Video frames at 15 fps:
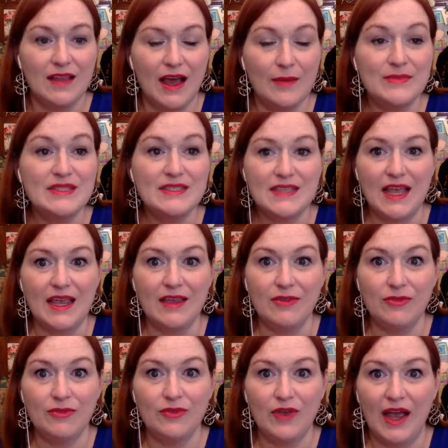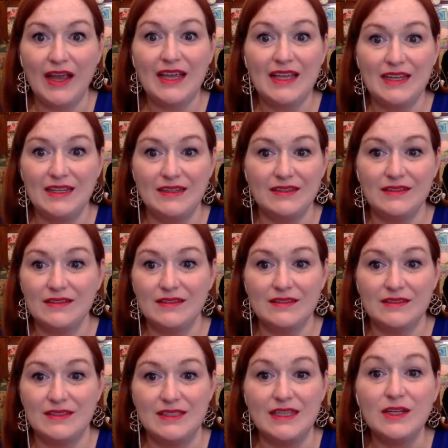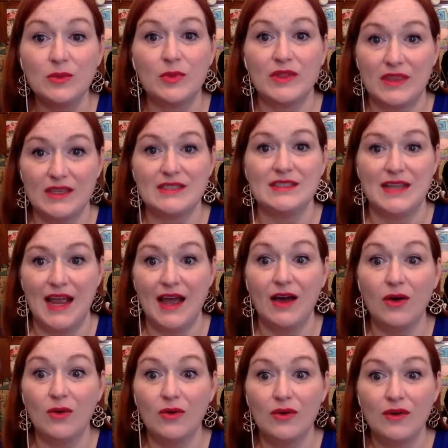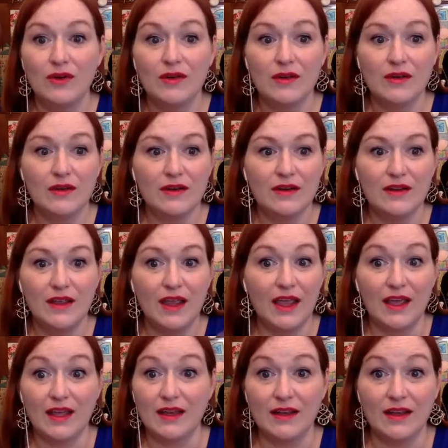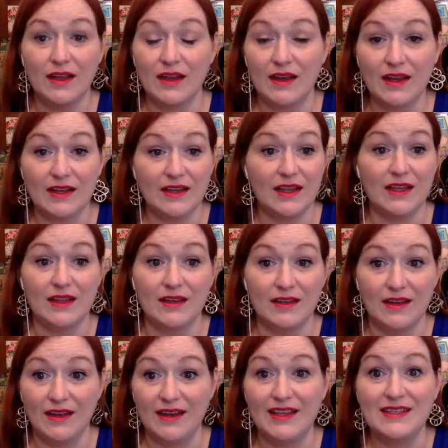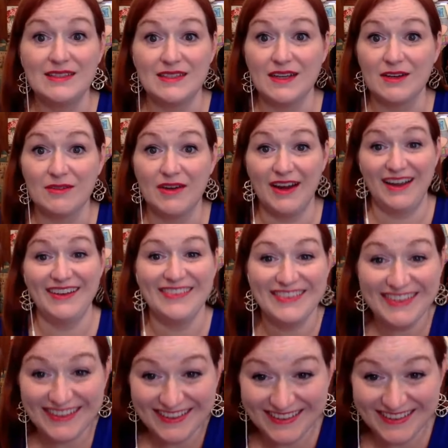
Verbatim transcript: I'm safe. I can deal with this now. And, and I did, and he stuck around.